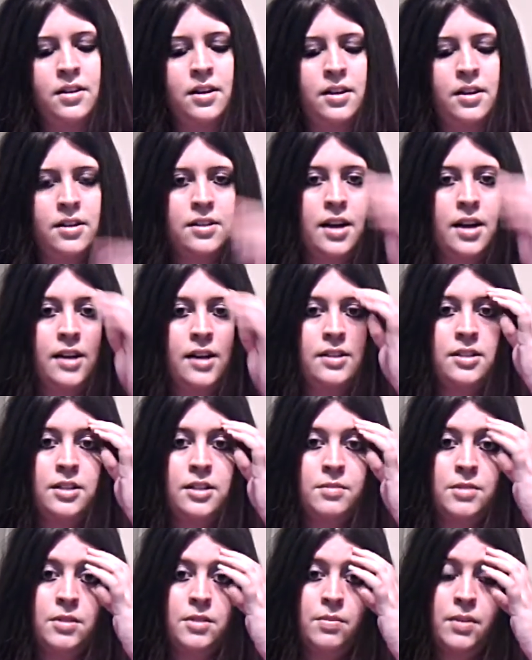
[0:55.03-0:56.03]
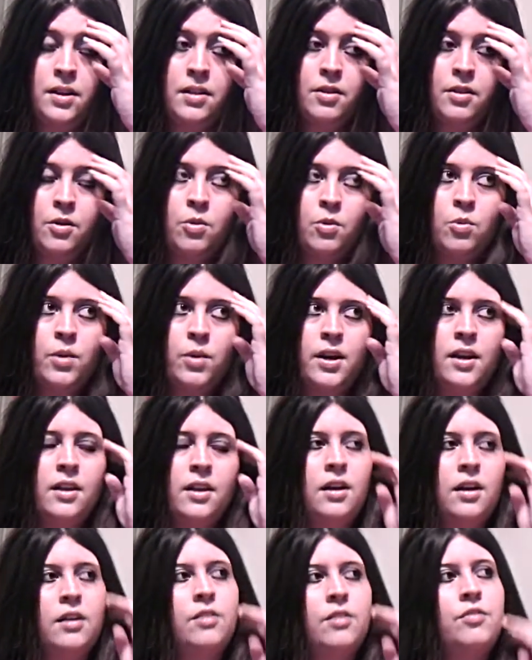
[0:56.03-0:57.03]
because I seem to be the queen
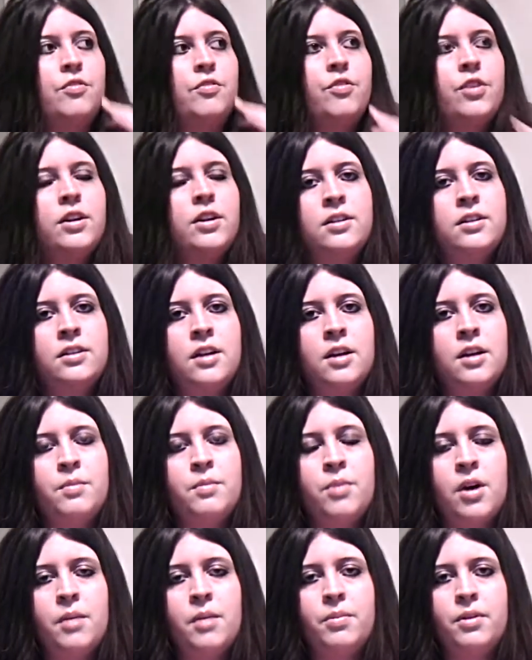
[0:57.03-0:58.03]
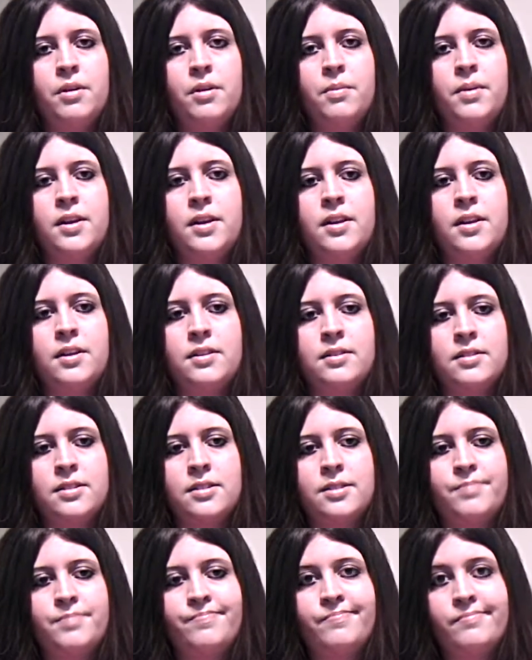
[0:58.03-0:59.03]
of unpopular
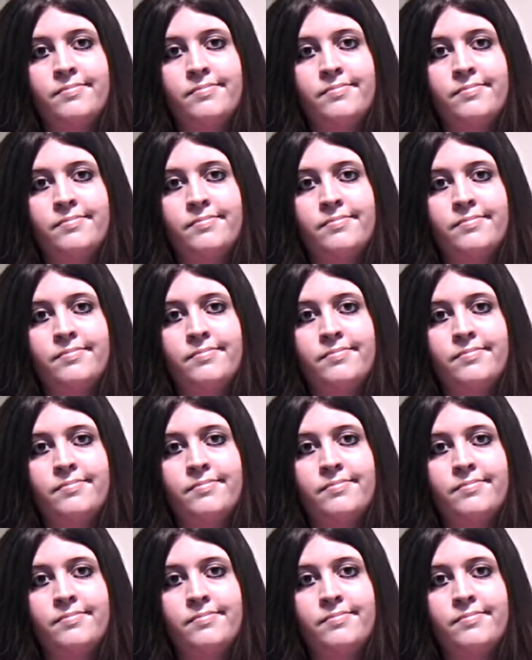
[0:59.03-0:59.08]
opinions.